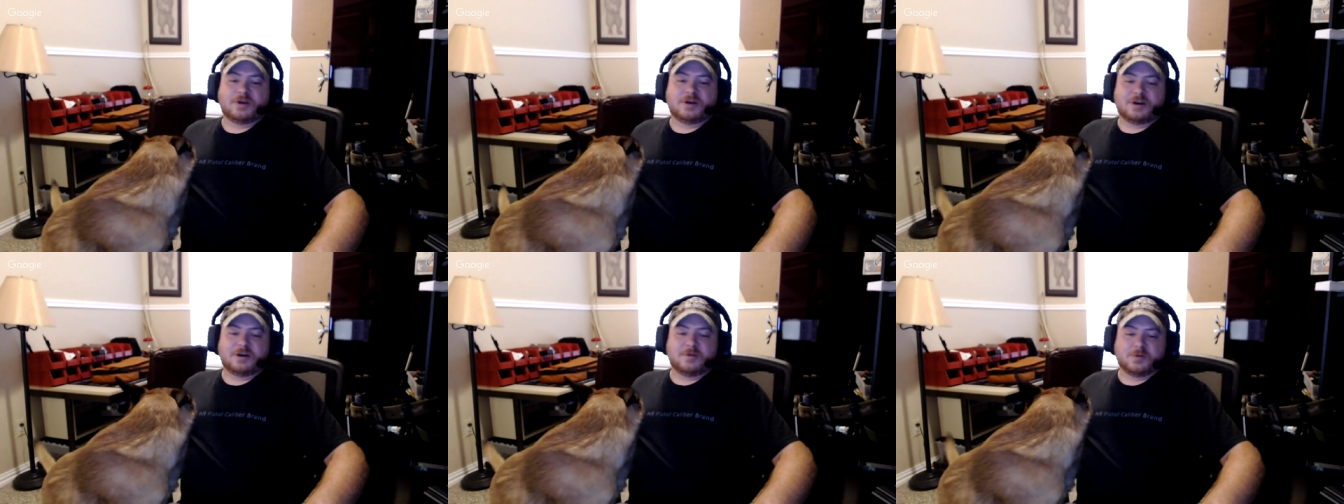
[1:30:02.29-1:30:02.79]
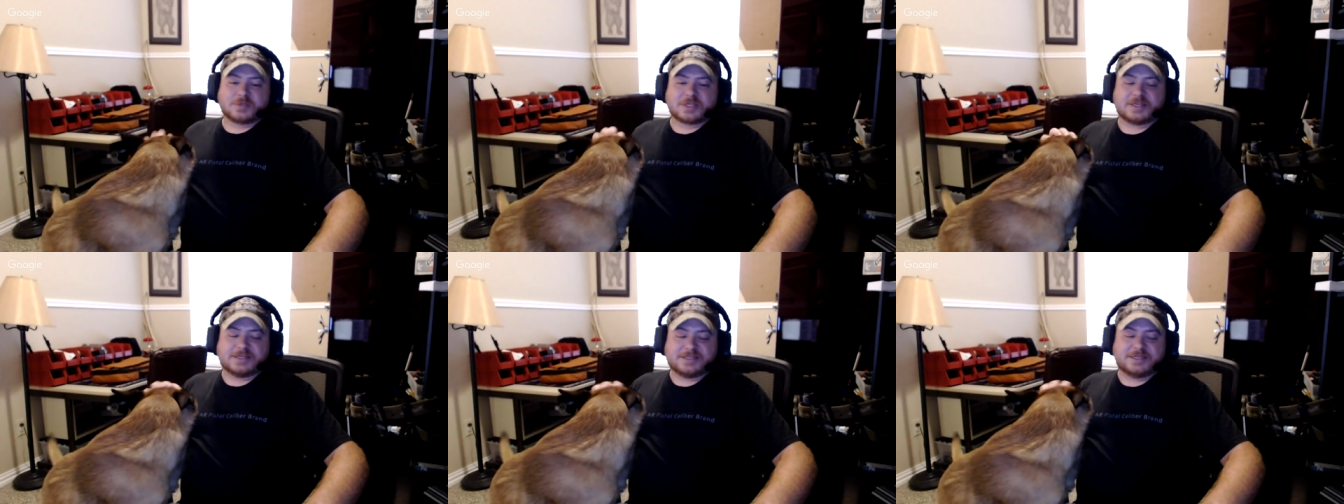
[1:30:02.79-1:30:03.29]
Uh, it was
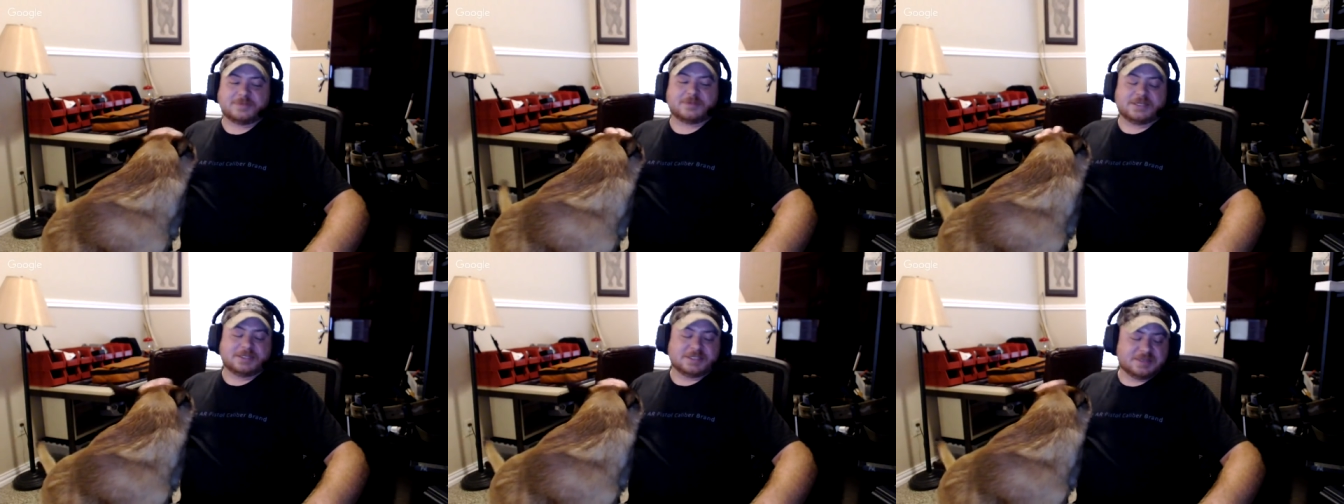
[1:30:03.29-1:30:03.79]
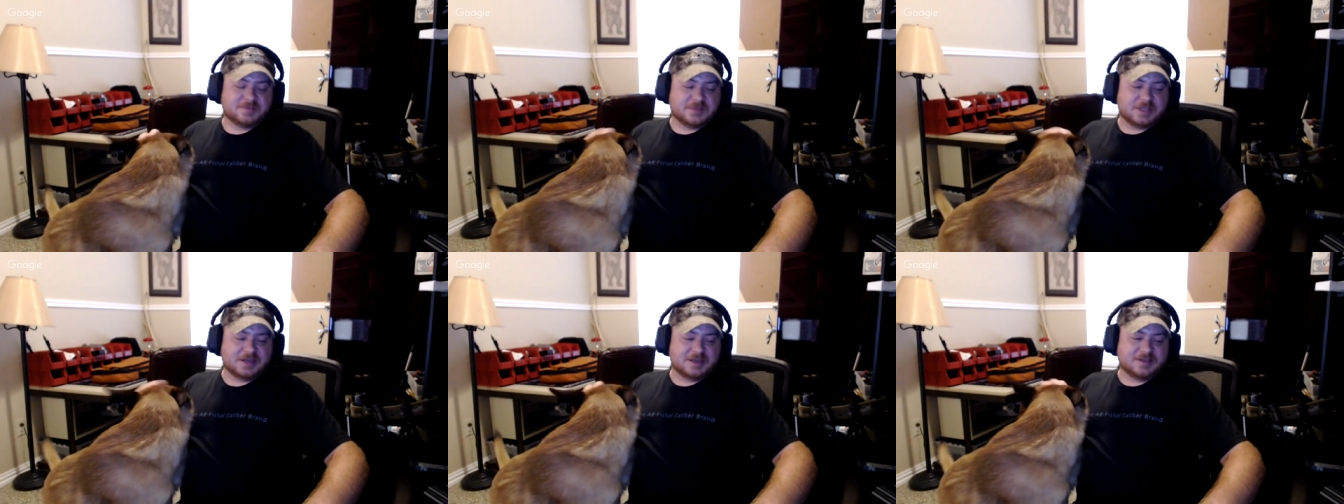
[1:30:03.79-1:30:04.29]
like they dipped it in
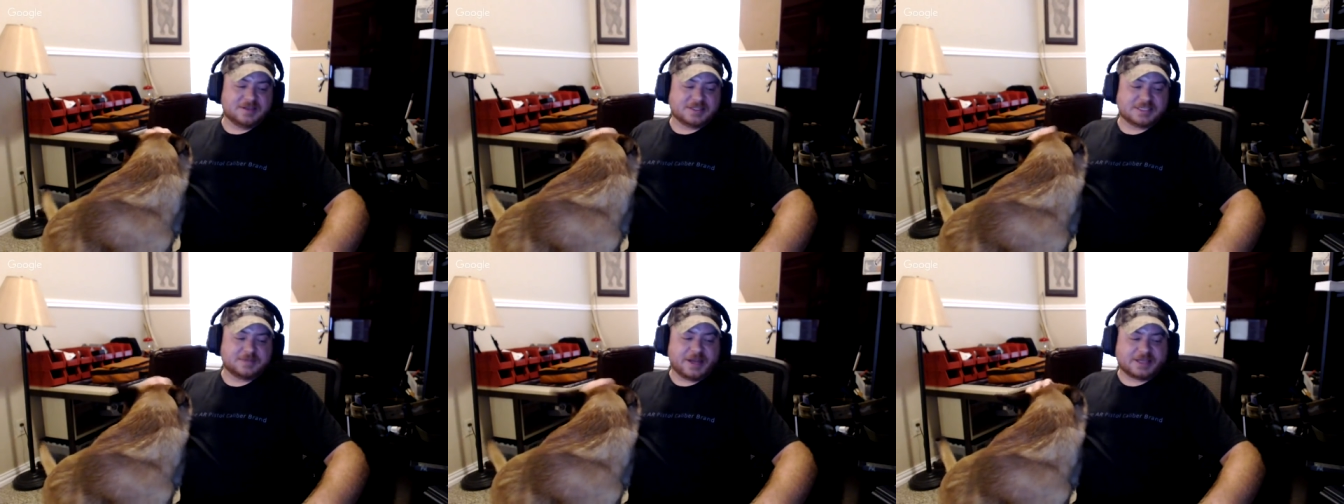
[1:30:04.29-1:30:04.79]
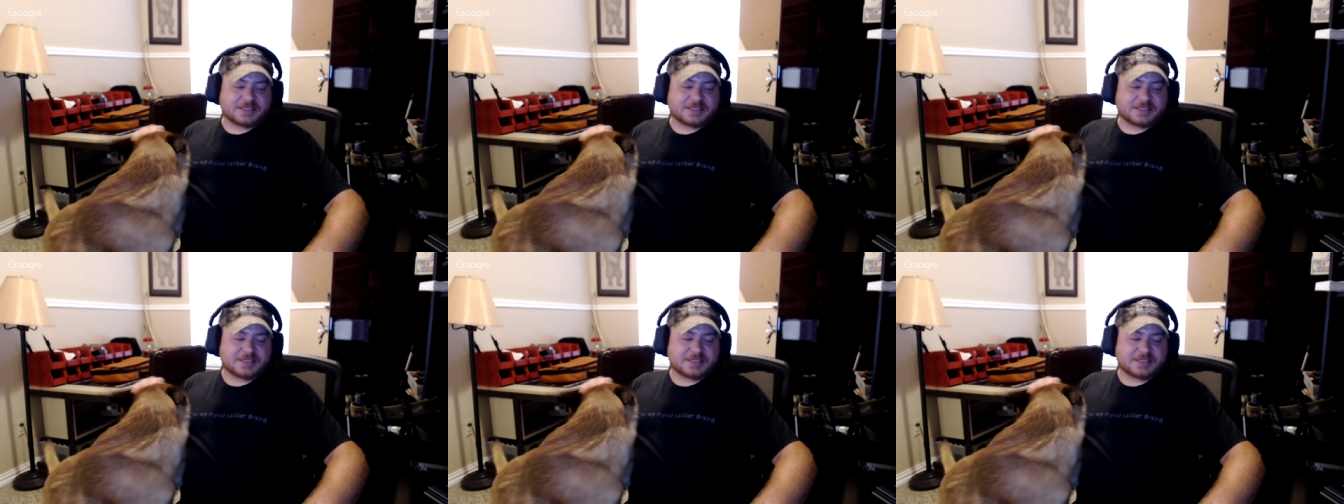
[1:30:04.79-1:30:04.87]
something, and then sent it back.